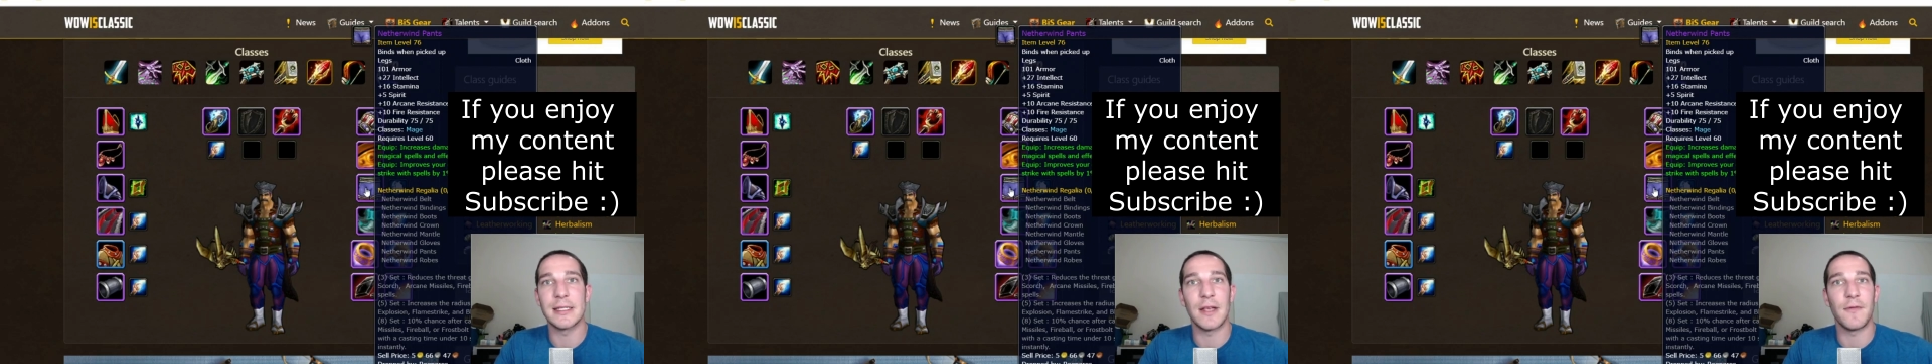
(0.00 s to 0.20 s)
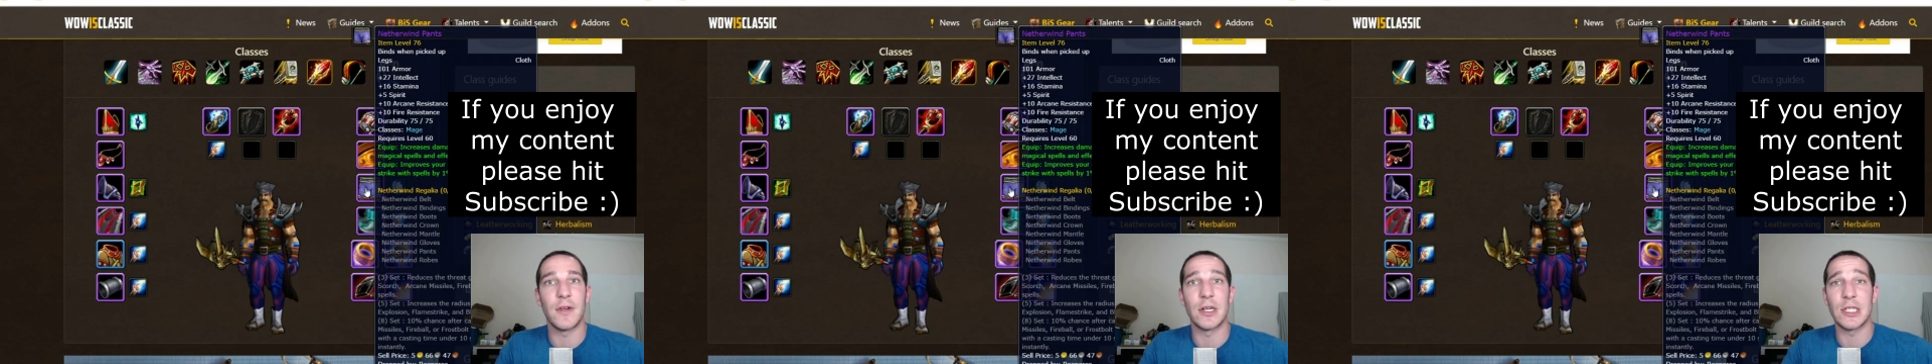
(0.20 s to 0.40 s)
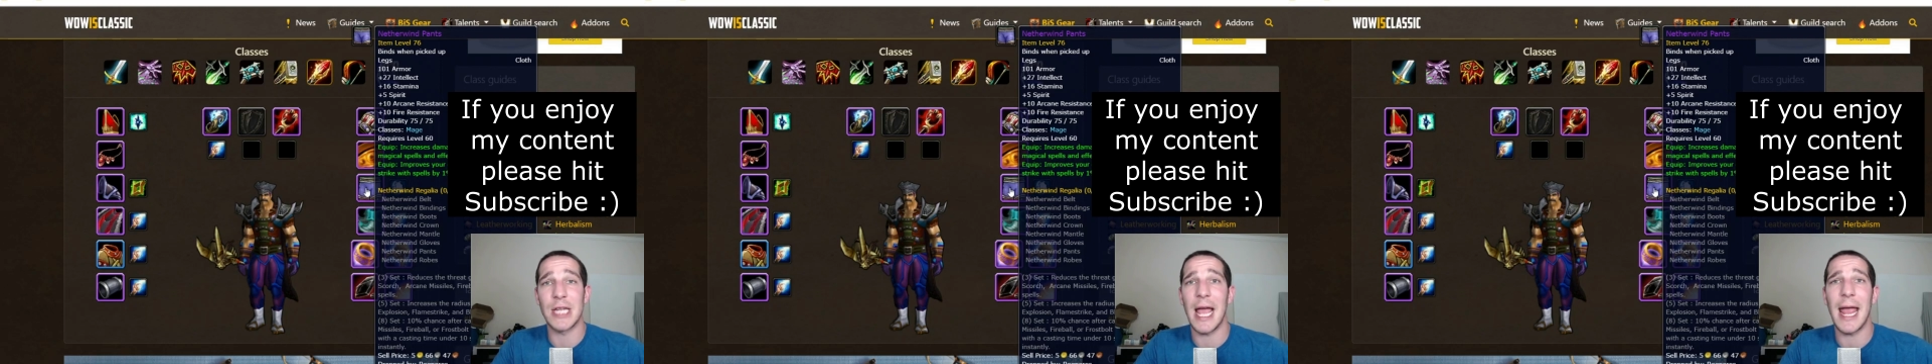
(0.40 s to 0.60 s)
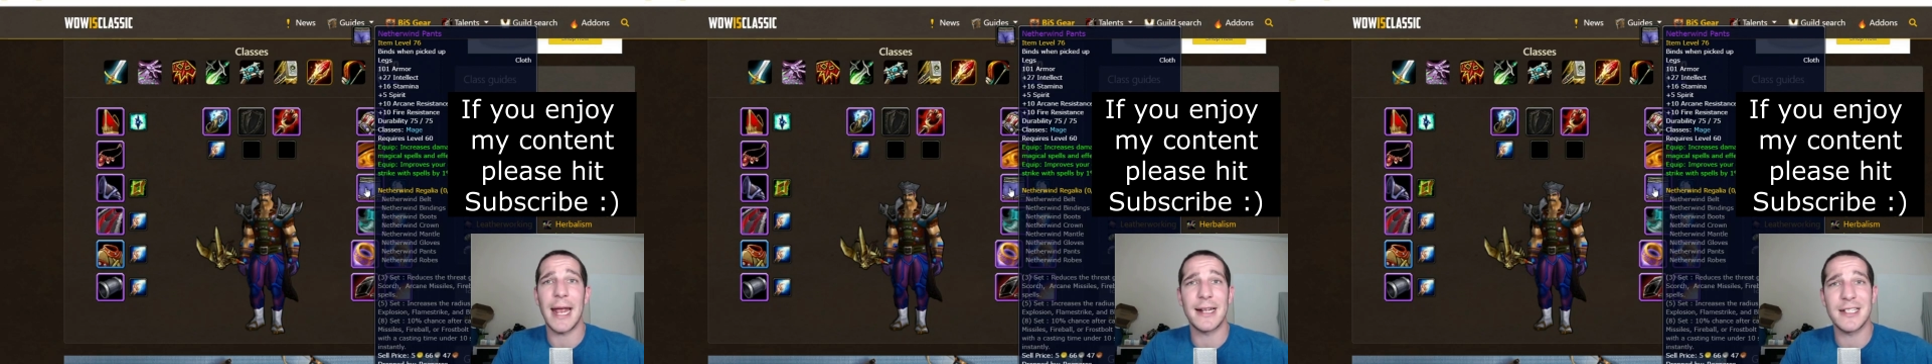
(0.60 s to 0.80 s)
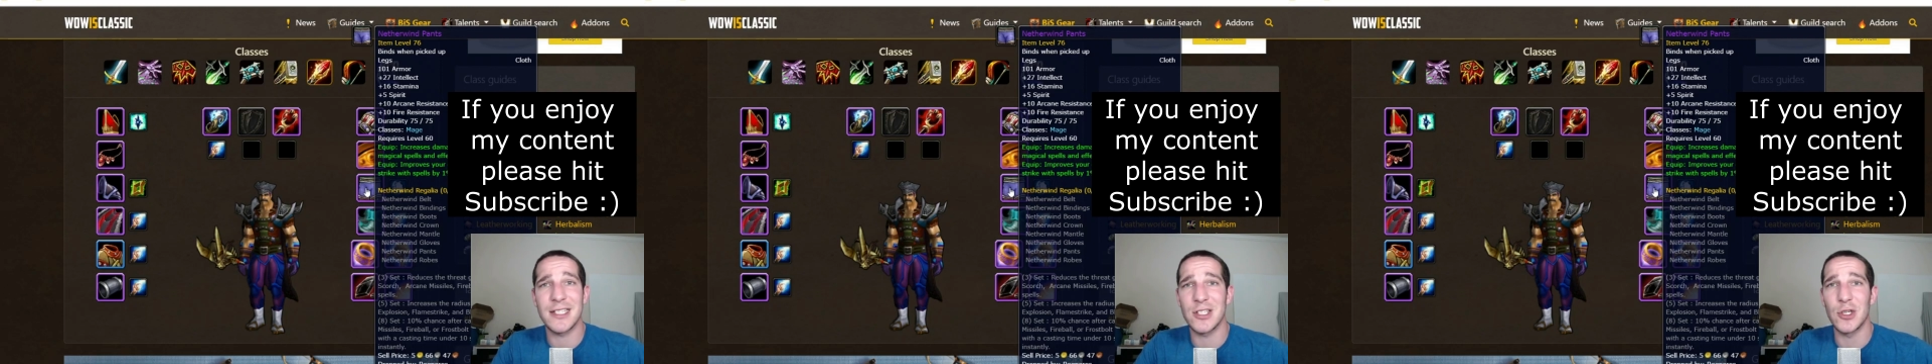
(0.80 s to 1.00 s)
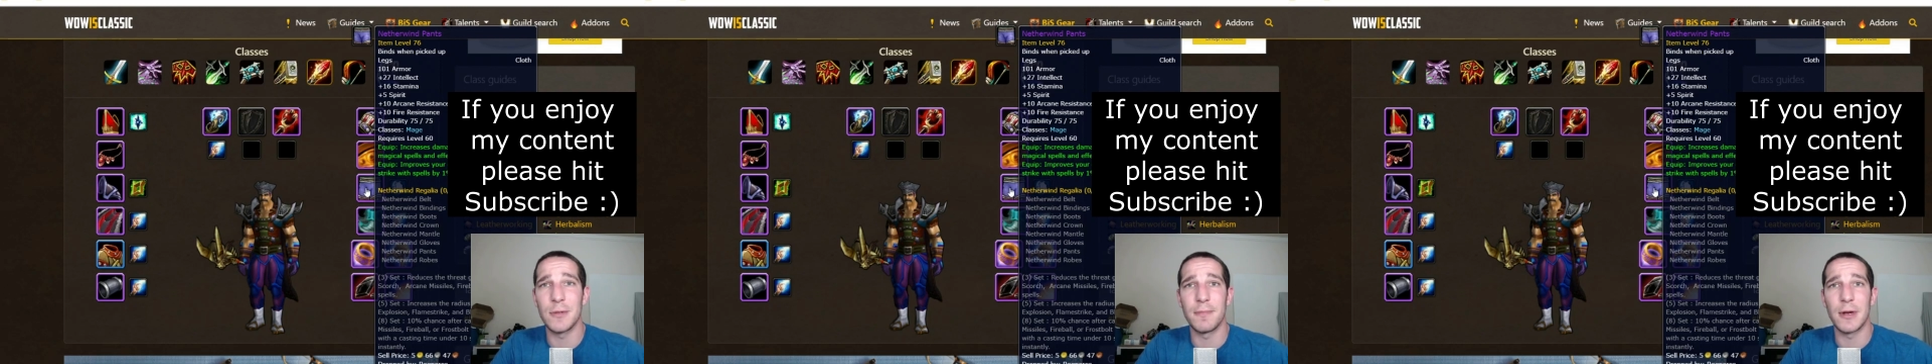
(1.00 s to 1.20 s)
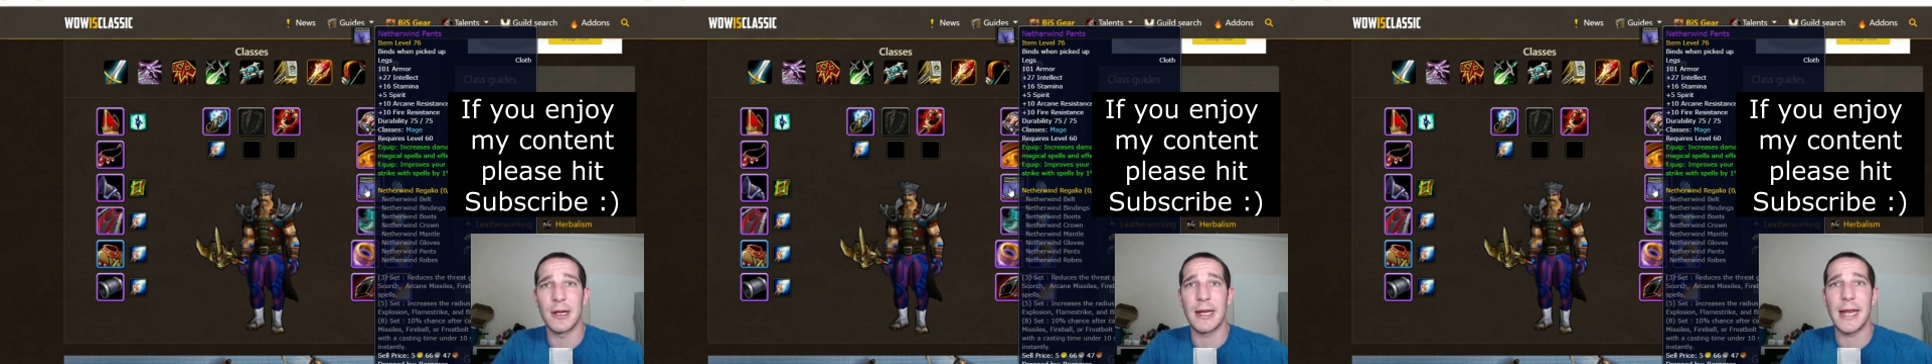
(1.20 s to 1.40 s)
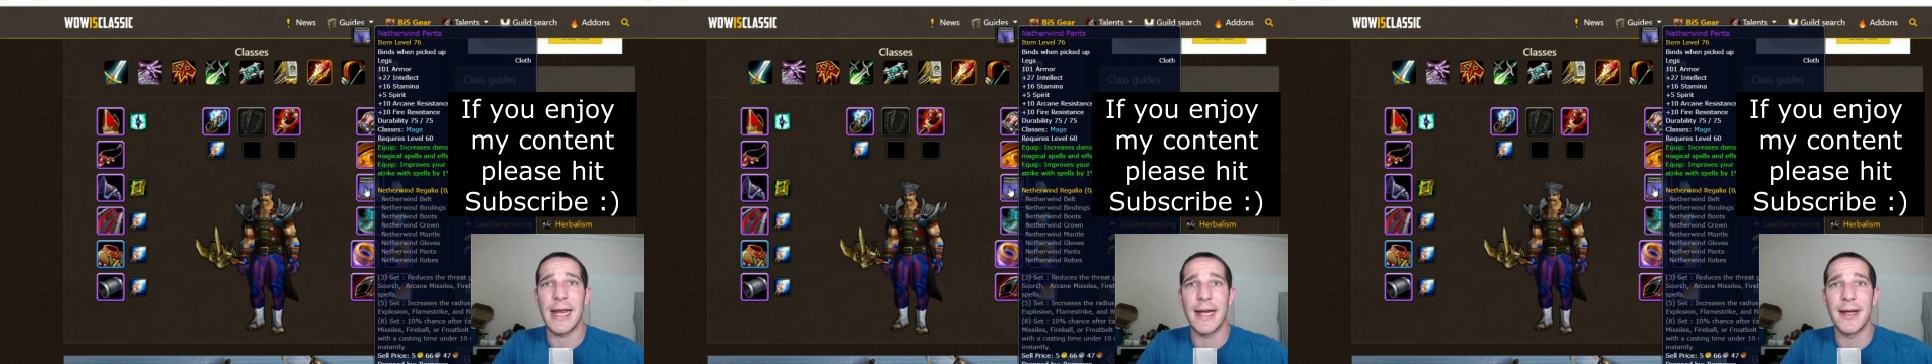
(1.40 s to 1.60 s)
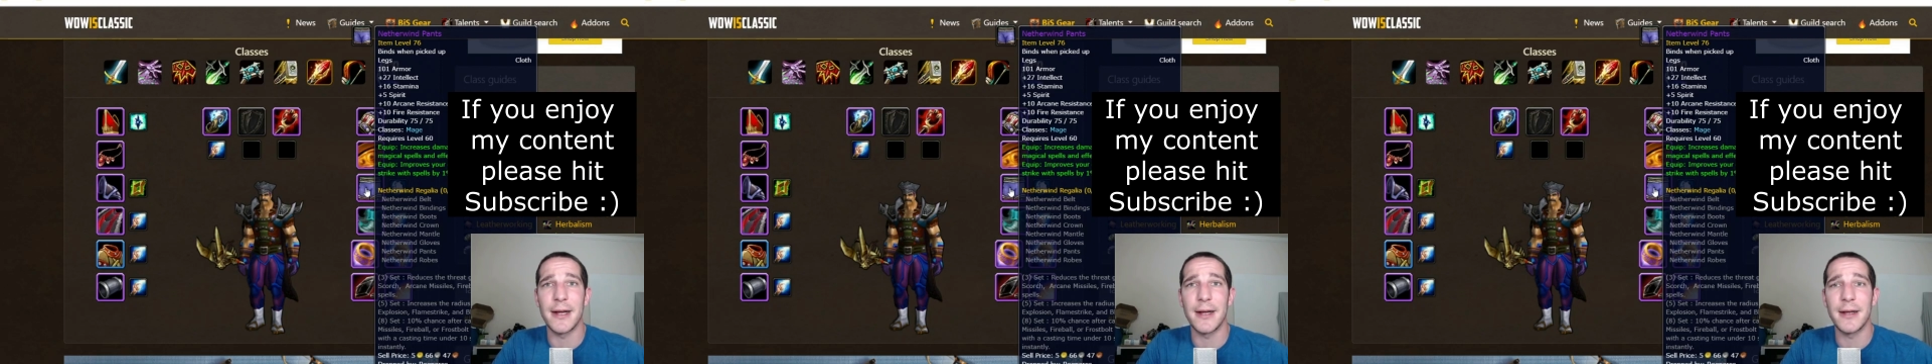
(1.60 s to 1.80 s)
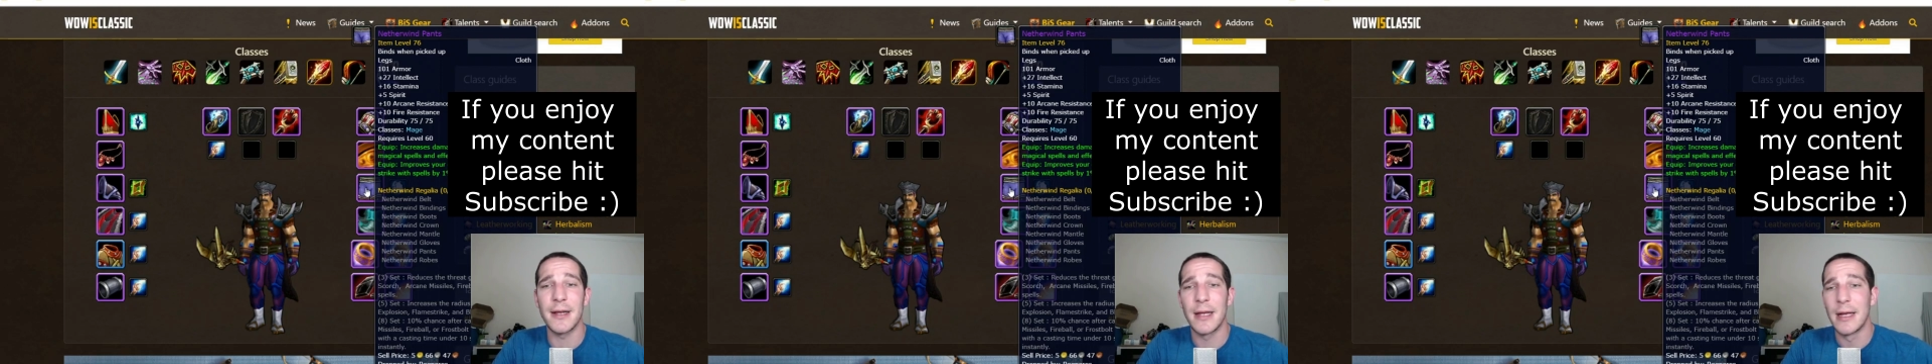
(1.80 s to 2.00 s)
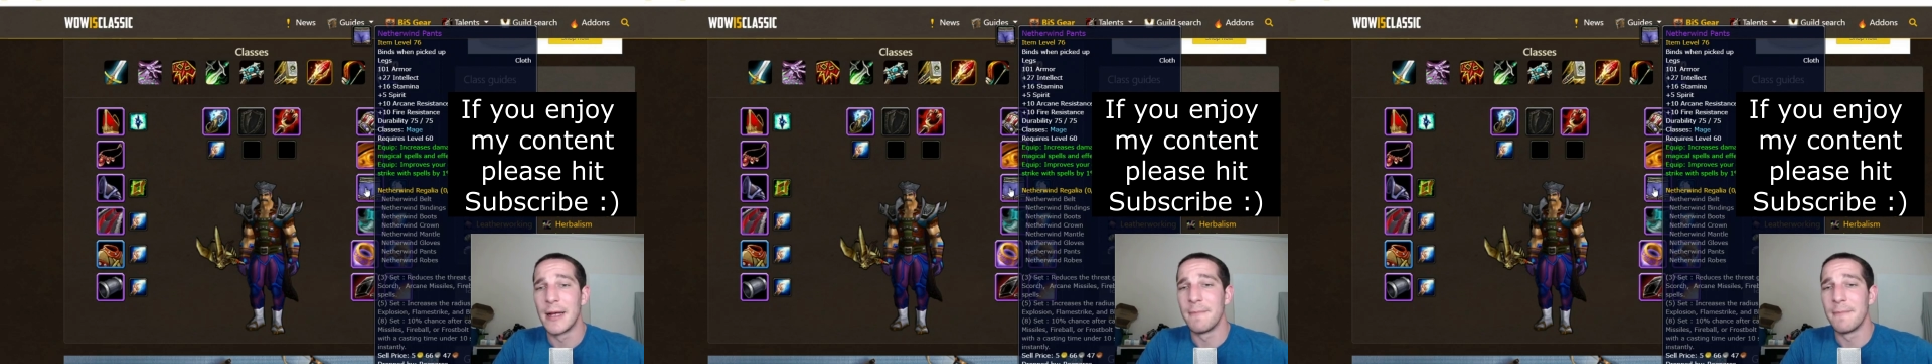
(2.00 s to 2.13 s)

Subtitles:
If your tank's super geared,